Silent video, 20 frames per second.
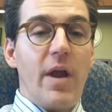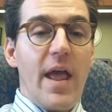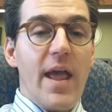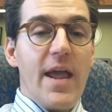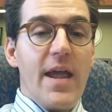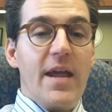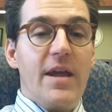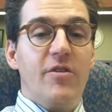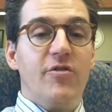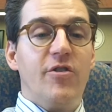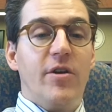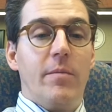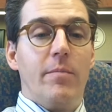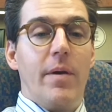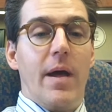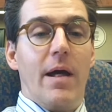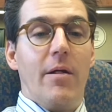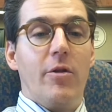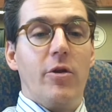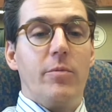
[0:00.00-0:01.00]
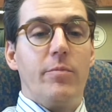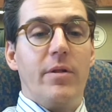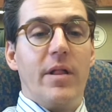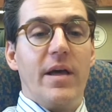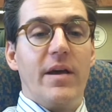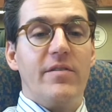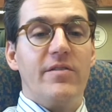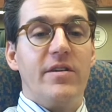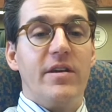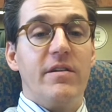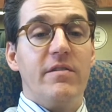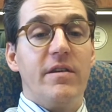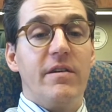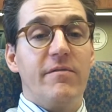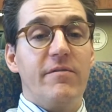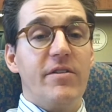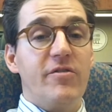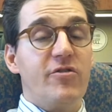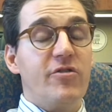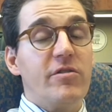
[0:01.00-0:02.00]
age at palatoplasty, and
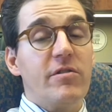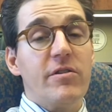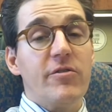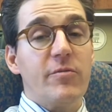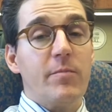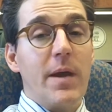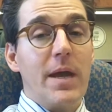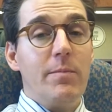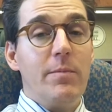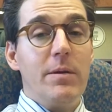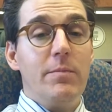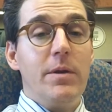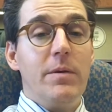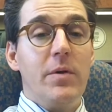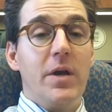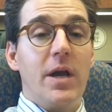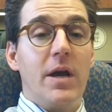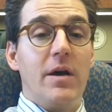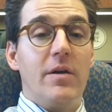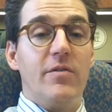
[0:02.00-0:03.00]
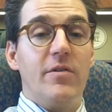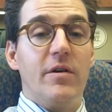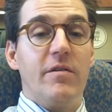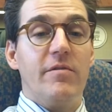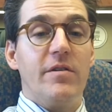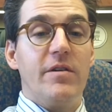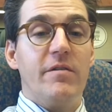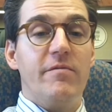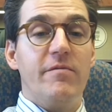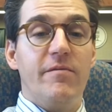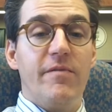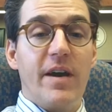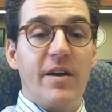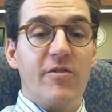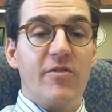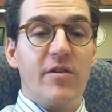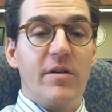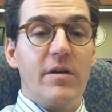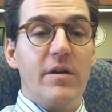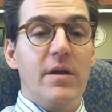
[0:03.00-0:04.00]
that fistulas may be because of an
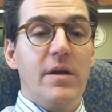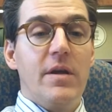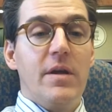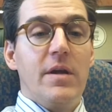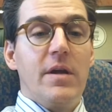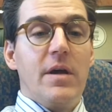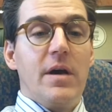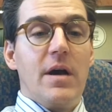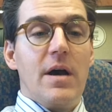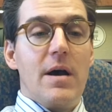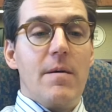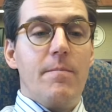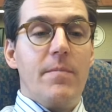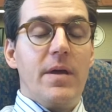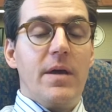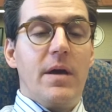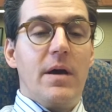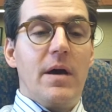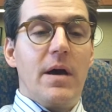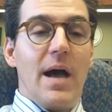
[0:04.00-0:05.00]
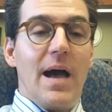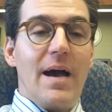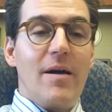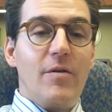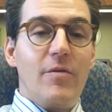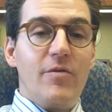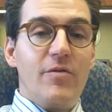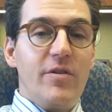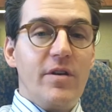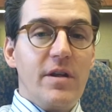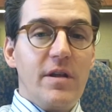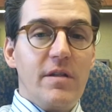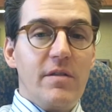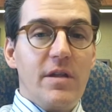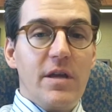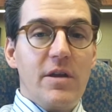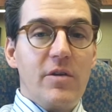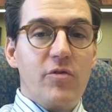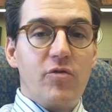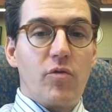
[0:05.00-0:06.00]
infection um, uh, housed
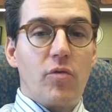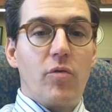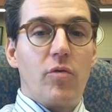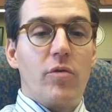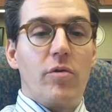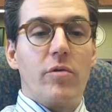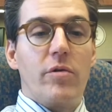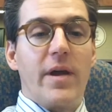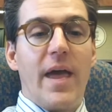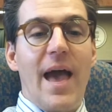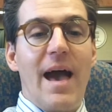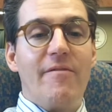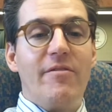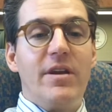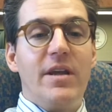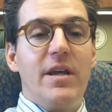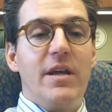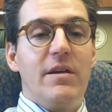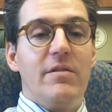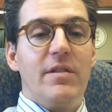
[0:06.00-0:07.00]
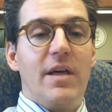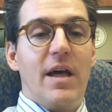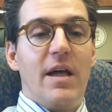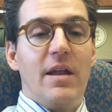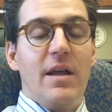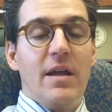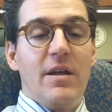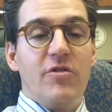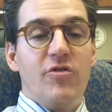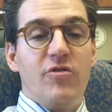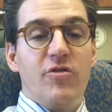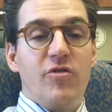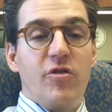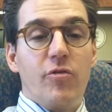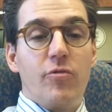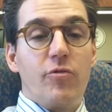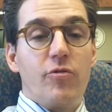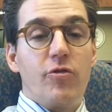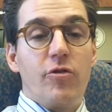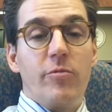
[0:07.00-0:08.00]
in the intraoral cavity, and that
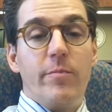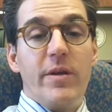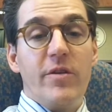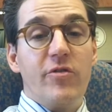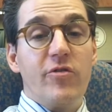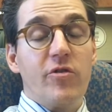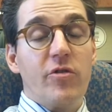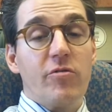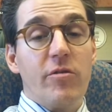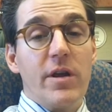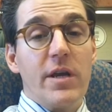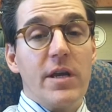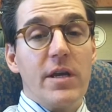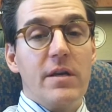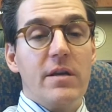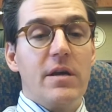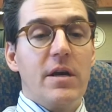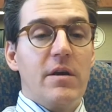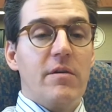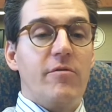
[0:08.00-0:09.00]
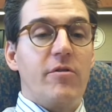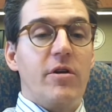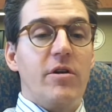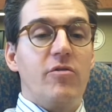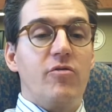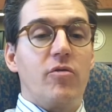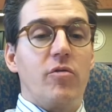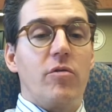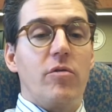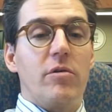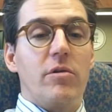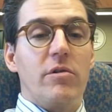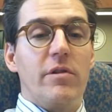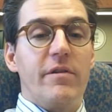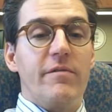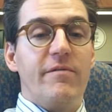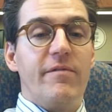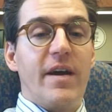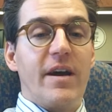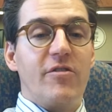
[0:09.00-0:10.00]
children should be screened for intraoral
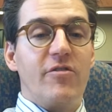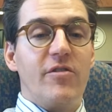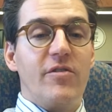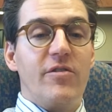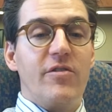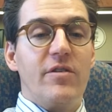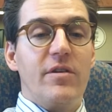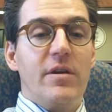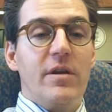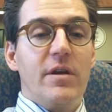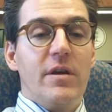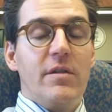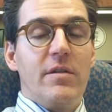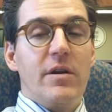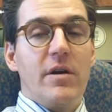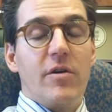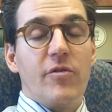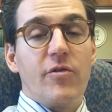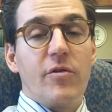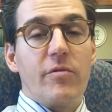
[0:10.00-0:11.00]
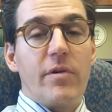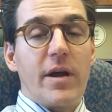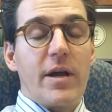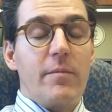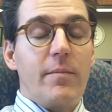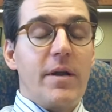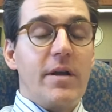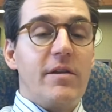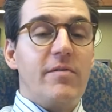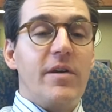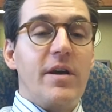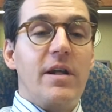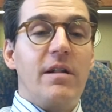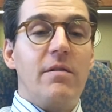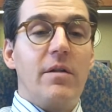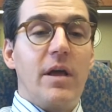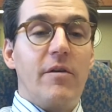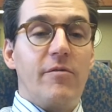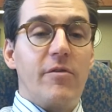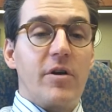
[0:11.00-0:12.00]
infections. They also recommended
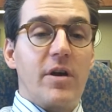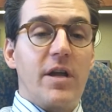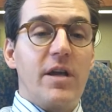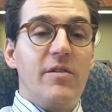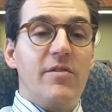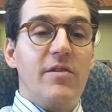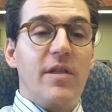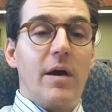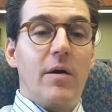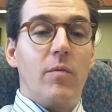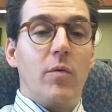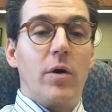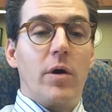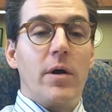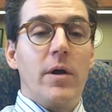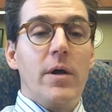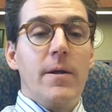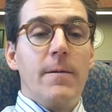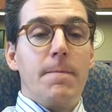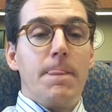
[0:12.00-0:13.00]
that for kids that were